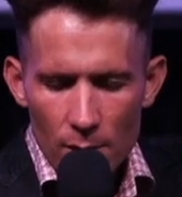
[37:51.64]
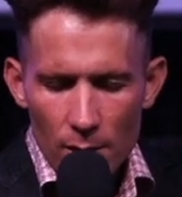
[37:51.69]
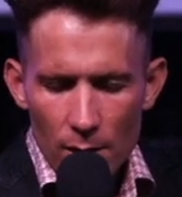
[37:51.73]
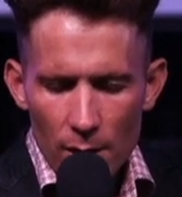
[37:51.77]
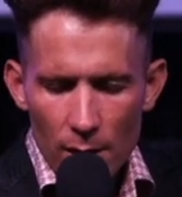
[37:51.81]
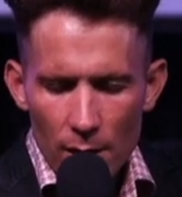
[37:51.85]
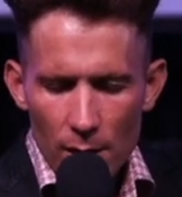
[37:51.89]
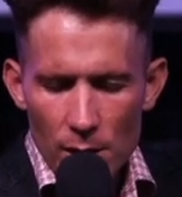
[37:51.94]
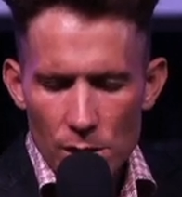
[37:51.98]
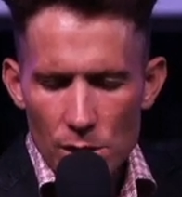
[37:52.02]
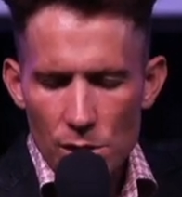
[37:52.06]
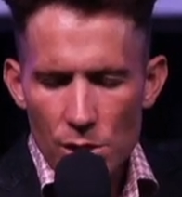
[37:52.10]

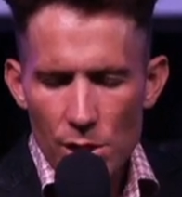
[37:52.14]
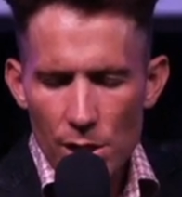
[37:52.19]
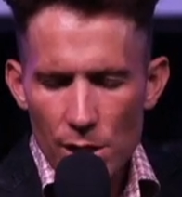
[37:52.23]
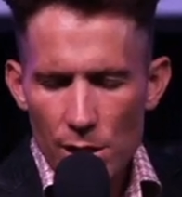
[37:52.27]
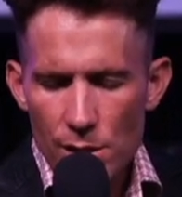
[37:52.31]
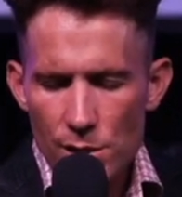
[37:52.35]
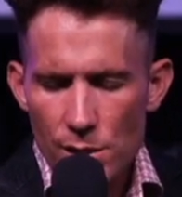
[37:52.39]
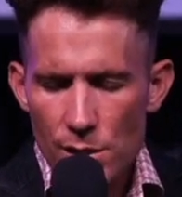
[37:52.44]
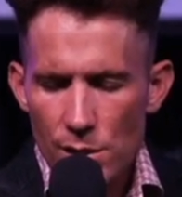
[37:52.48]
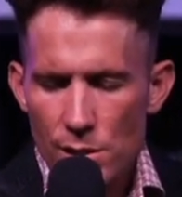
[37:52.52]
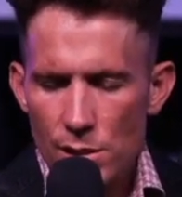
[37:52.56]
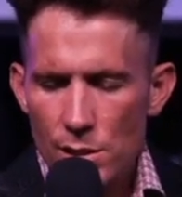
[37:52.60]
In
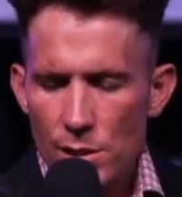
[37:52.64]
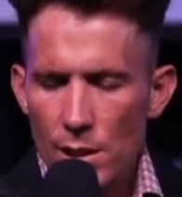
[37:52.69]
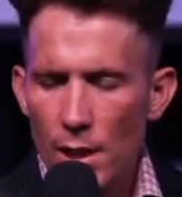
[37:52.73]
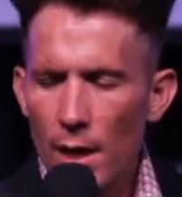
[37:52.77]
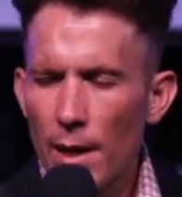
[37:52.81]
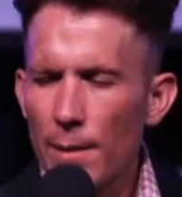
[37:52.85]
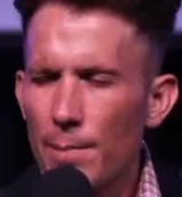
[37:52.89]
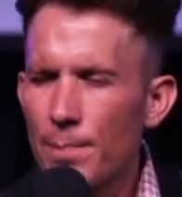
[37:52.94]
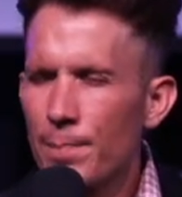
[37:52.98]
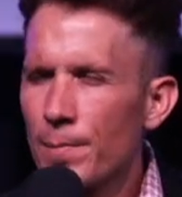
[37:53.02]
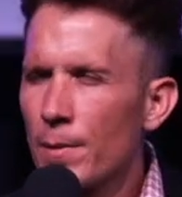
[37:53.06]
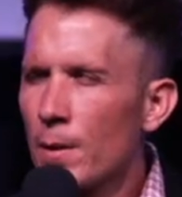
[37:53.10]
Jesus'
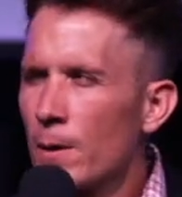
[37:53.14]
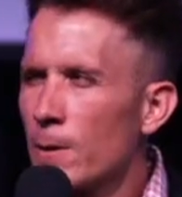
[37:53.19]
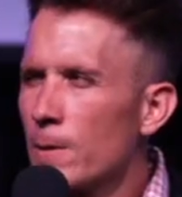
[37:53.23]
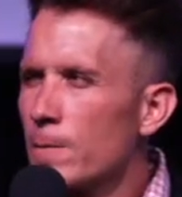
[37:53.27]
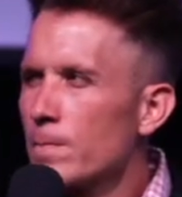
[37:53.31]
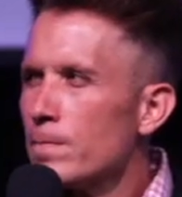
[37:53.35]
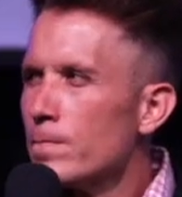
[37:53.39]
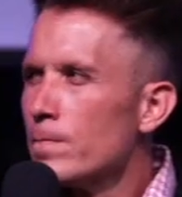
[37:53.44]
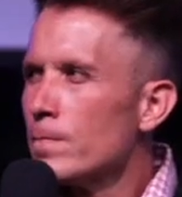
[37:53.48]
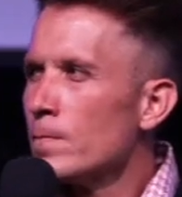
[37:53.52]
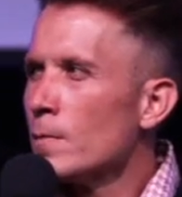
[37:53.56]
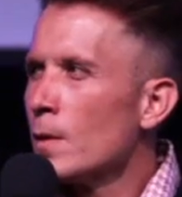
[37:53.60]
name.
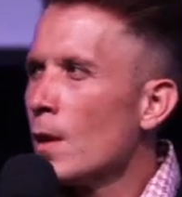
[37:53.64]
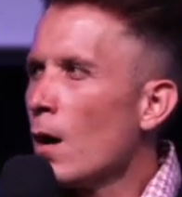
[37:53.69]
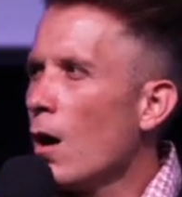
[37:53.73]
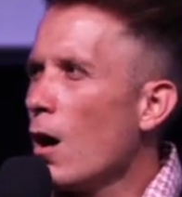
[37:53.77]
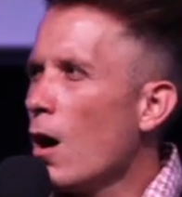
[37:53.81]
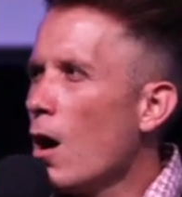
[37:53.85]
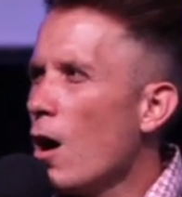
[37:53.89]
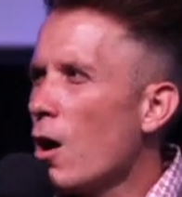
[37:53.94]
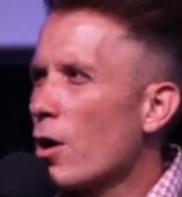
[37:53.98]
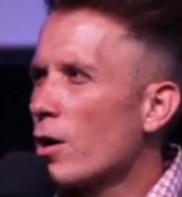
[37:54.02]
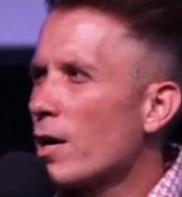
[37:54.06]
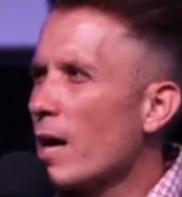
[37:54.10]

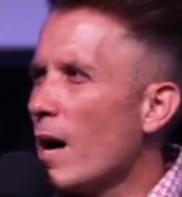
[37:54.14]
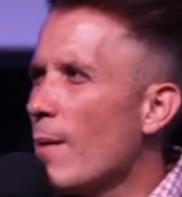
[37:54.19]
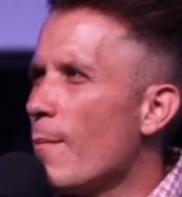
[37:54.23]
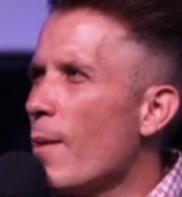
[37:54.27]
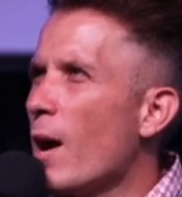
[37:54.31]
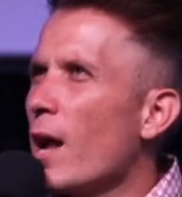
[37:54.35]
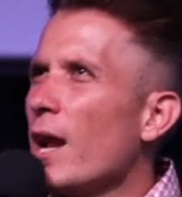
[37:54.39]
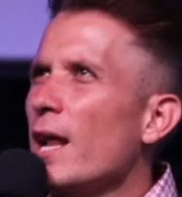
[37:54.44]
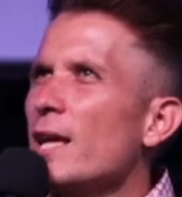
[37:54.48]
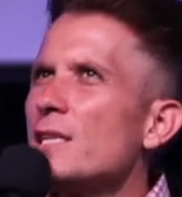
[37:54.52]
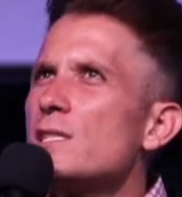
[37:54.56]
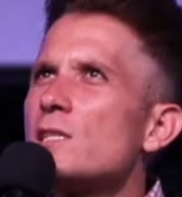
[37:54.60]
Oh, come
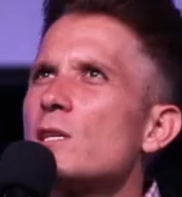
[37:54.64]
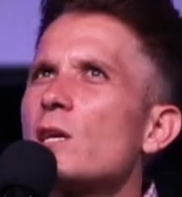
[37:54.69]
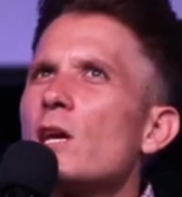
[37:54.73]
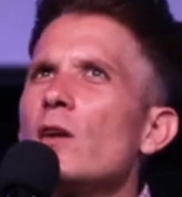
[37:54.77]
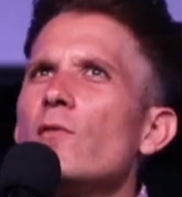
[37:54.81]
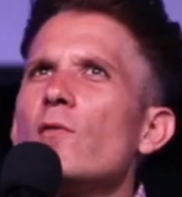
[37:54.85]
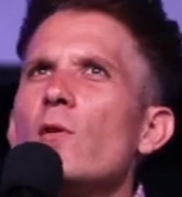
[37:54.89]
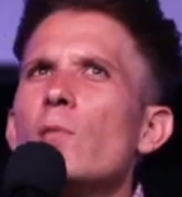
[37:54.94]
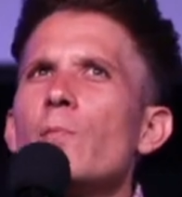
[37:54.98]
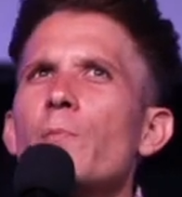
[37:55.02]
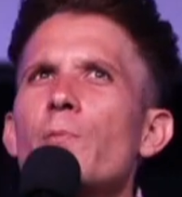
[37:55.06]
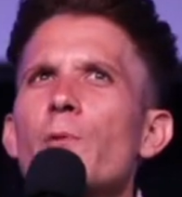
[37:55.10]
on, let's give
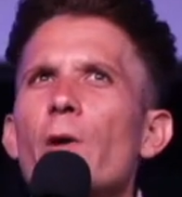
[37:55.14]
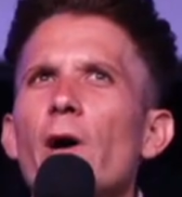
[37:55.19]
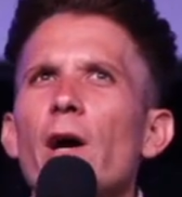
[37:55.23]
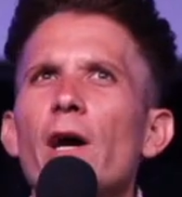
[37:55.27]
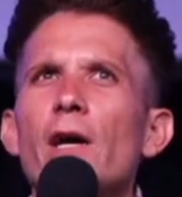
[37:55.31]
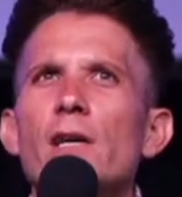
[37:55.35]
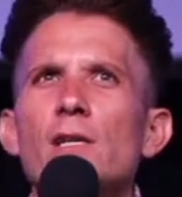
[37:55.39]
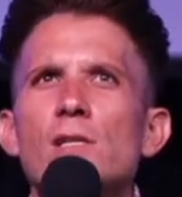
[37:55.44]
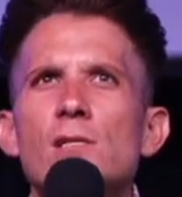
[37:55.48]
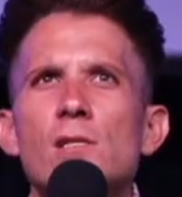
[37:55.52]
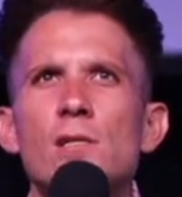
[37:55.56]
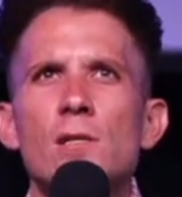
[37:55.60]
him
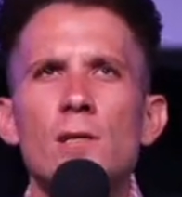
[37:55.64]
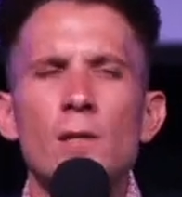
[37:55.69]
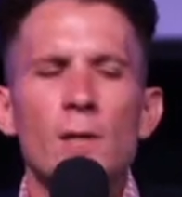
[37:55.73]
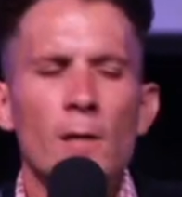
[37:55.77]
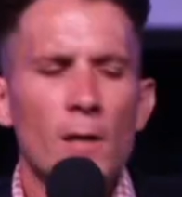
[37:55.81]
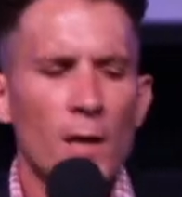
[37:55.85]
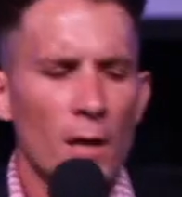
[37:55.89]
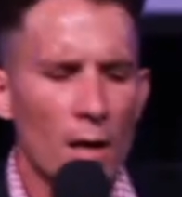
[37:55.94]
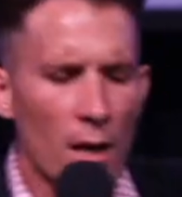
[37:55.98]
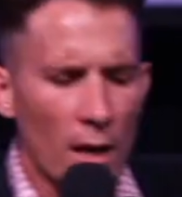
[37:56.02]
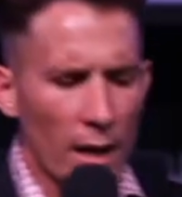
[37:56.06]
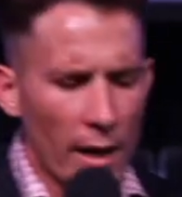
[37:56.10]
praise.
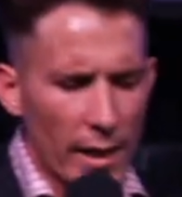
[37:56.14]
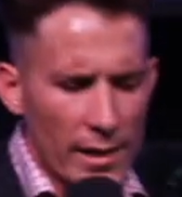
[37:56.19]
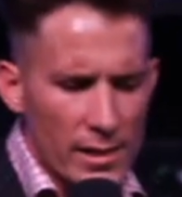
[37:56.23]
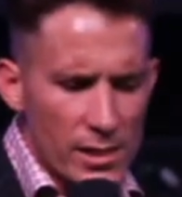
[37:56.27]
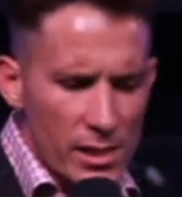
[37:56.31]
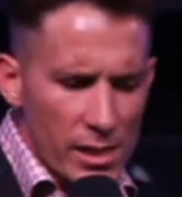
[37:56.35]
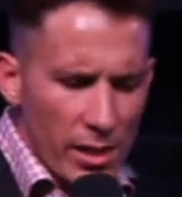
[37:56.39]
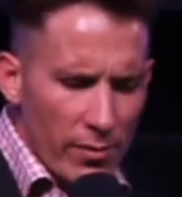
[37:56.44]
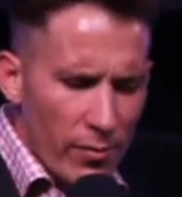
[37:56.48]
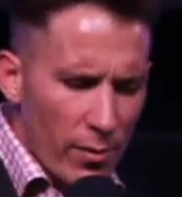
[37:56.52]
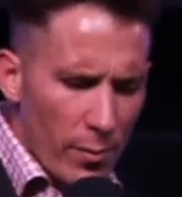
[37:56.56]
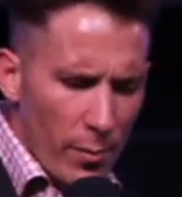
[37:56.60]
Let's
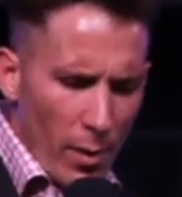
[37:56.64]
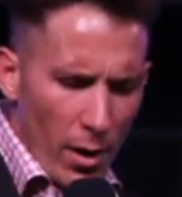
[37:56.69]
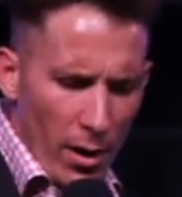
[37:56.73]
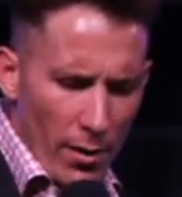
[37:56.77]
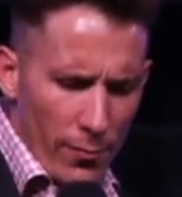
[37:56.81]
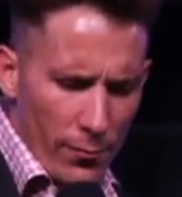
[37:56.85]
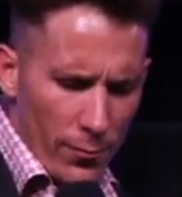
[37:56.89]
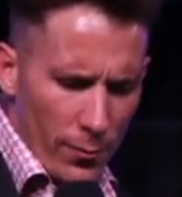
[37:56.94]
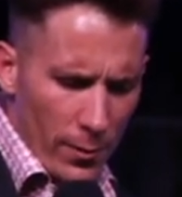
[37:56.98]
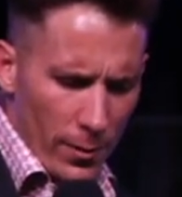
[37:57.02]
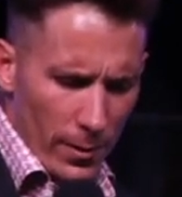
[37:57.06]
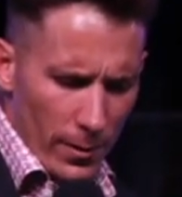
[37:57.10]
give him
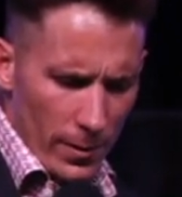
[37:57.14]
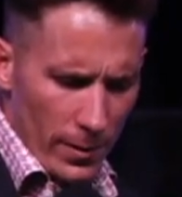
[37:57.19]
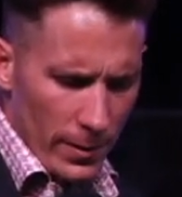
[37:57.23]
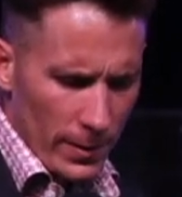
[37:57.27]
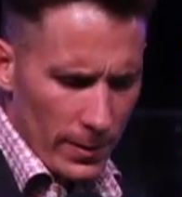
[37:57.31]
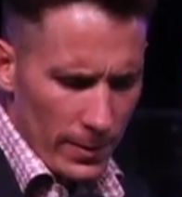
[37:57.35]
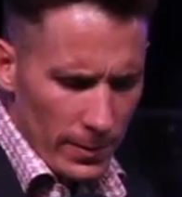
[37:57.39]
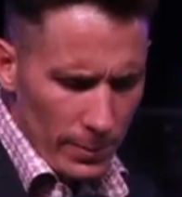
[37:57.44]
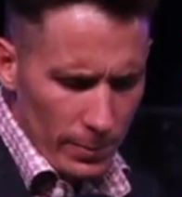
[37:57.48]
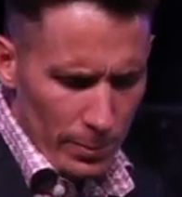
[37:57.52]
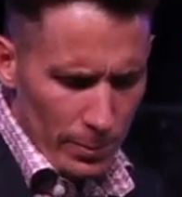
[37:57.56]
offering.